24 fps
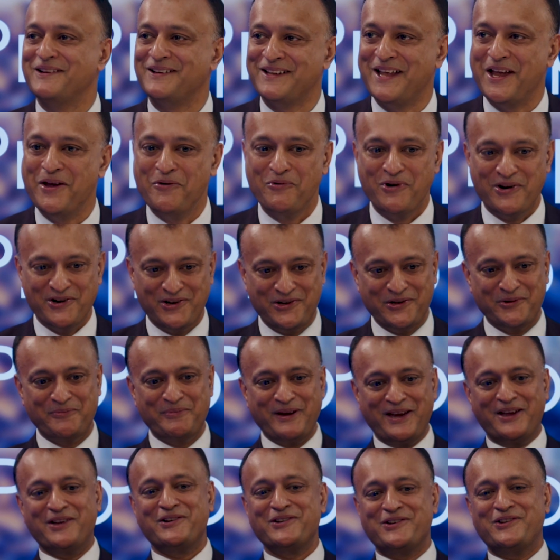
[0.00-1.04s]
They want to be
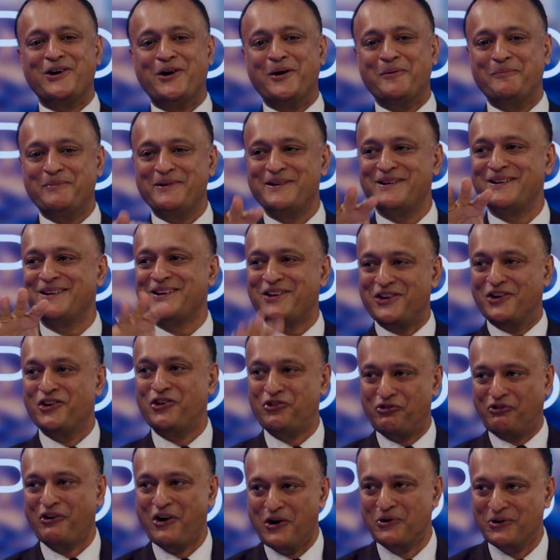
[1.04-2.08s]
on top and
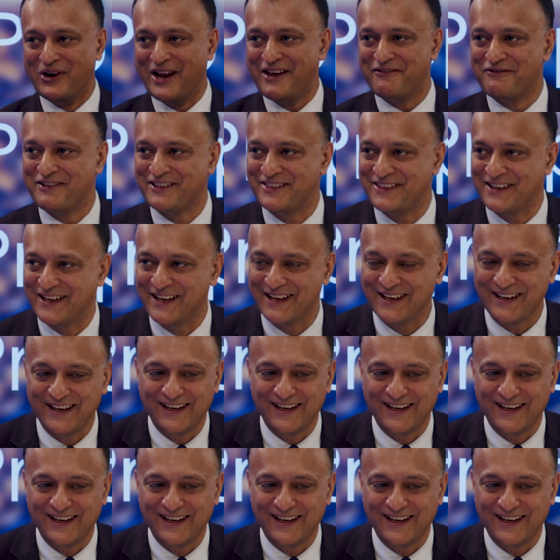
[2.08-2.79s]
control everything.